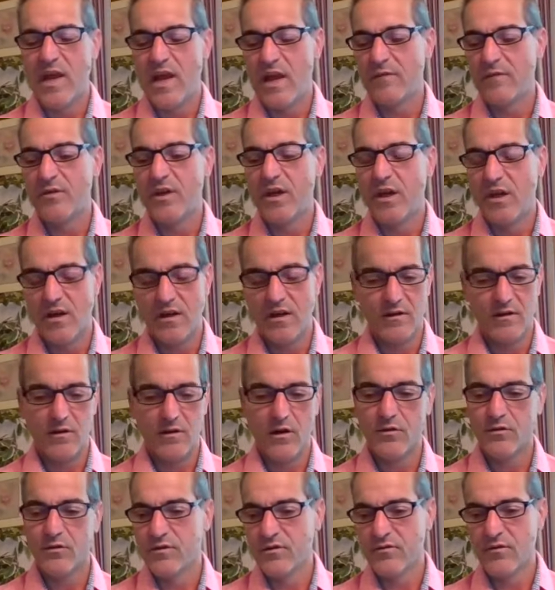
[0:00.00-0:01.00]
have it on
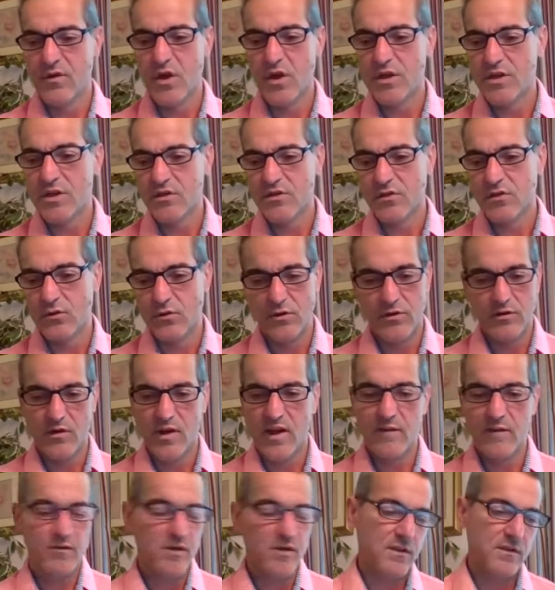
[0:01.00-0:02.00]
another device or you
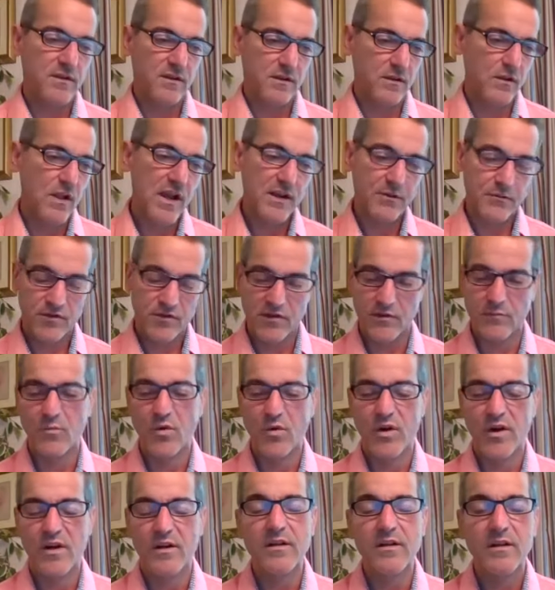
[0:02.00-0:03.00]
have it in the cloud
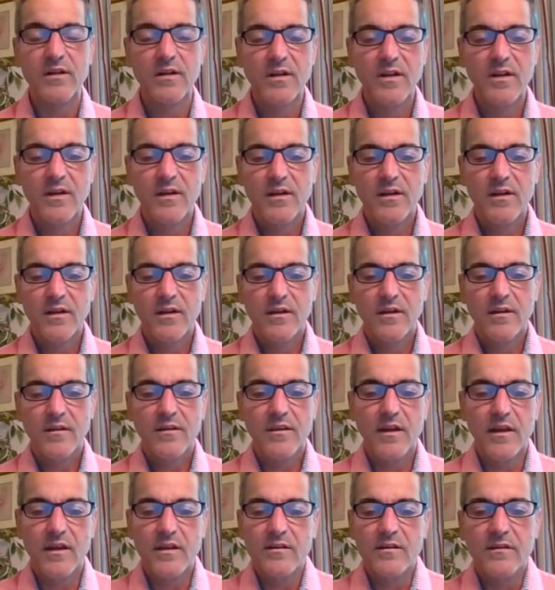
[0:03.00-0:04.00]
somewhere,
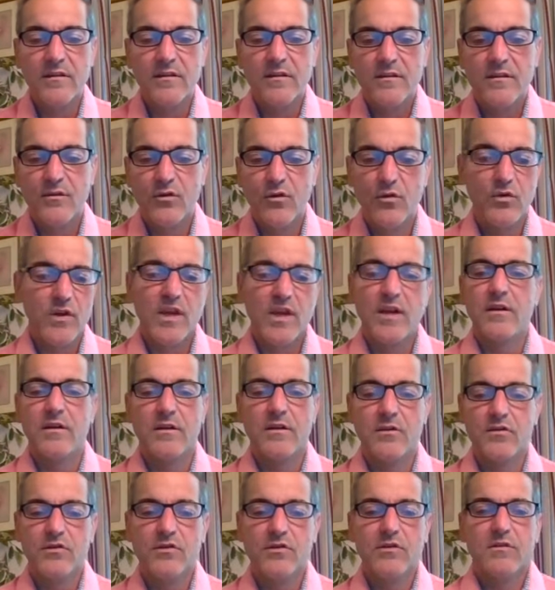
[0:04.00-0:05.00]
then who
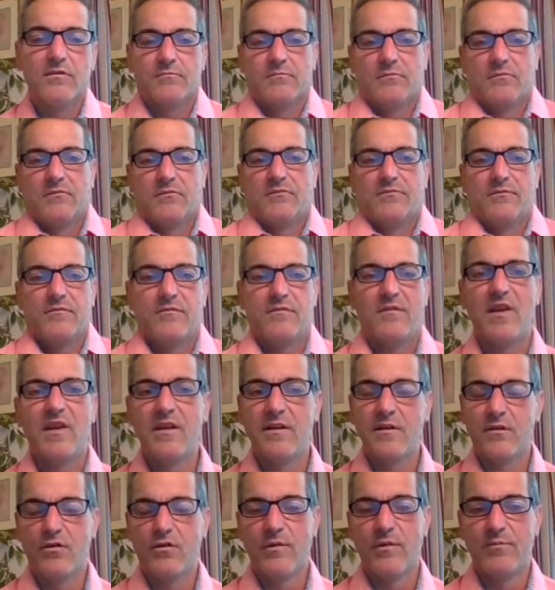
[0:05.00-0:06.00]
cares? They
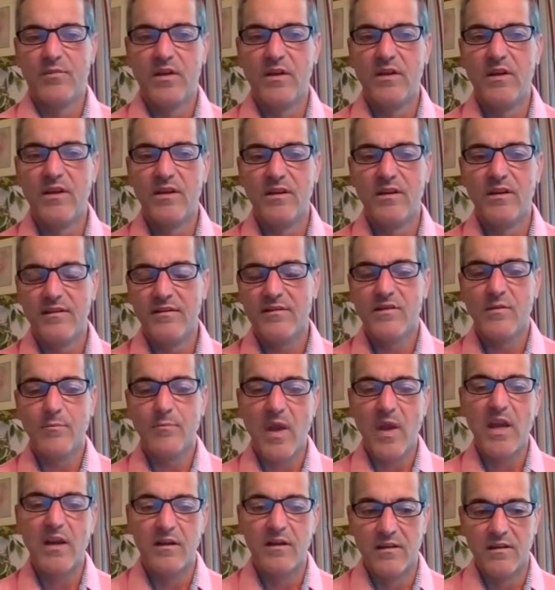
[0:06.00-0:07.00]
encrypted it. It's a
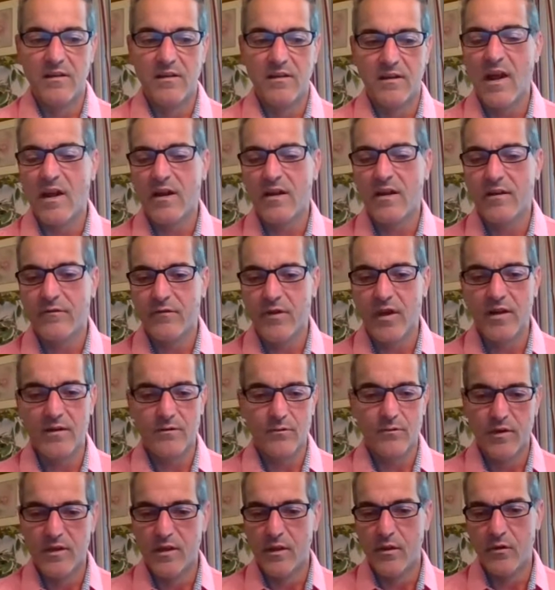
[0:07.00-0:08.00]
pain in the neck. I've got to
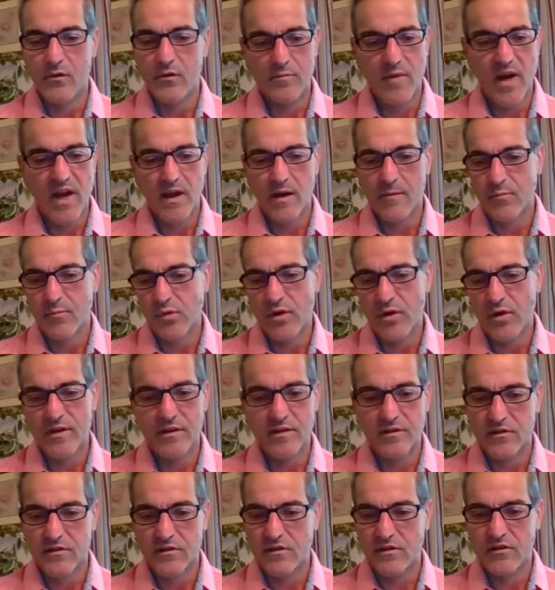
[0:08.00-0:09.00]
reload my
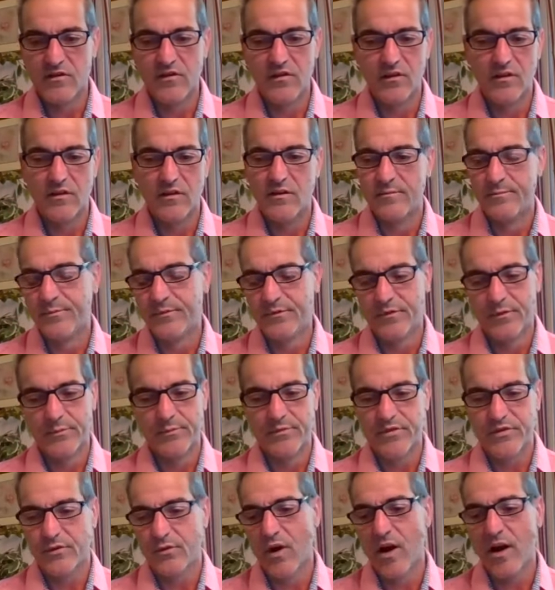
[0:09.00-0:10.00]
operating system from
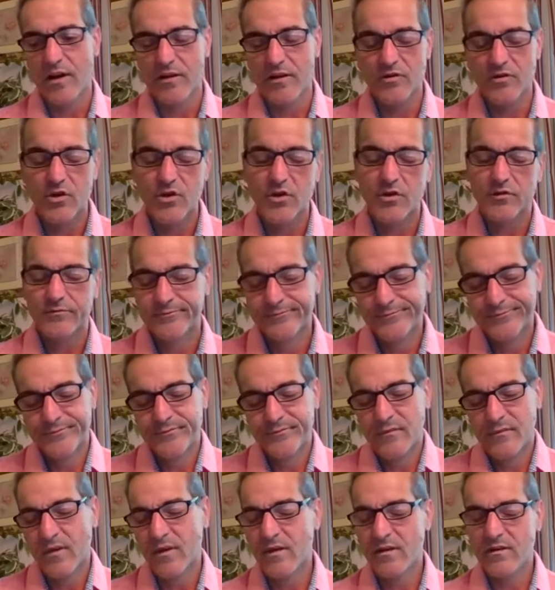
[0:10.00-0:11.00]
scratch.
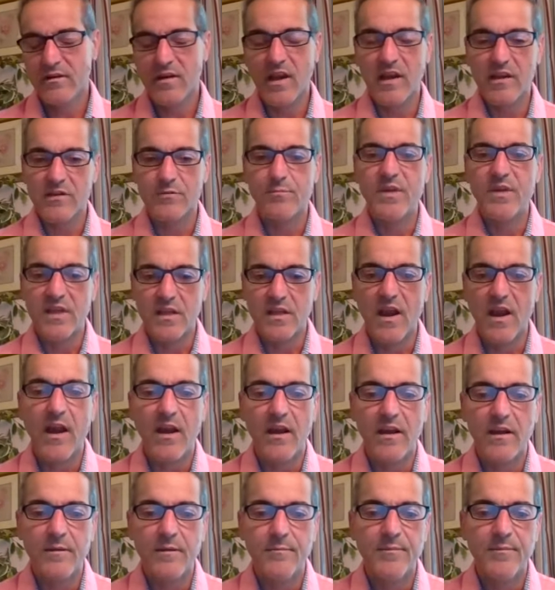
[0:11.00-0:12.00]
Takes me
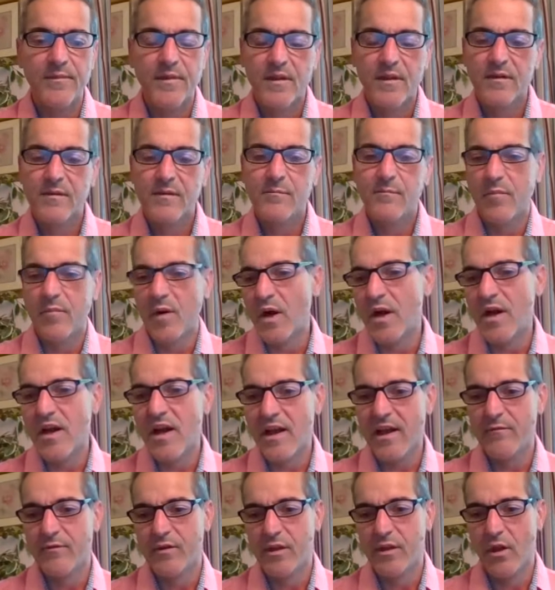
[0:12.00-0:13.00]
time, but I
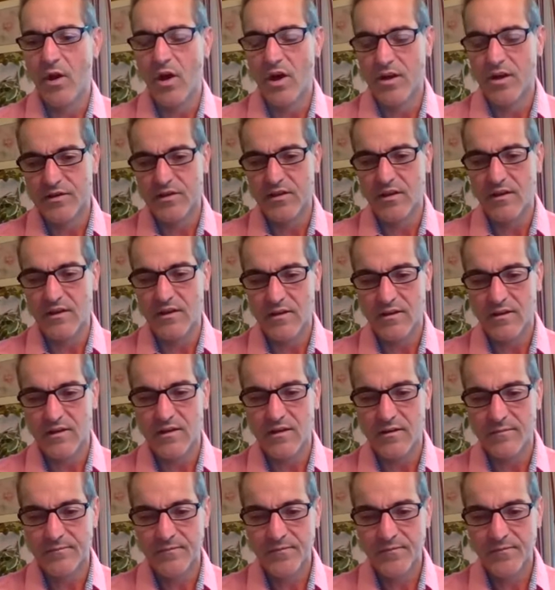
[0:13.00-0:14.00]
haven't lost anything.